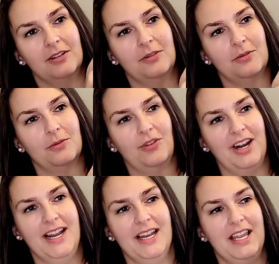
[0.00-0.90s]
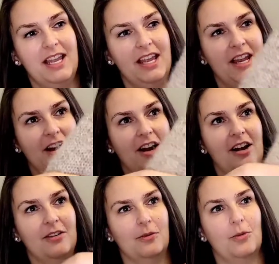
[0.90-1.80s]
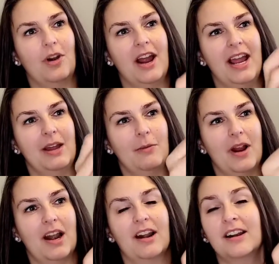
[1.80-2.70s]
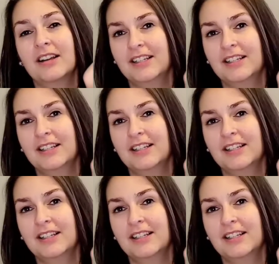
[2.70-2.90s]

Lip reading: right here, right where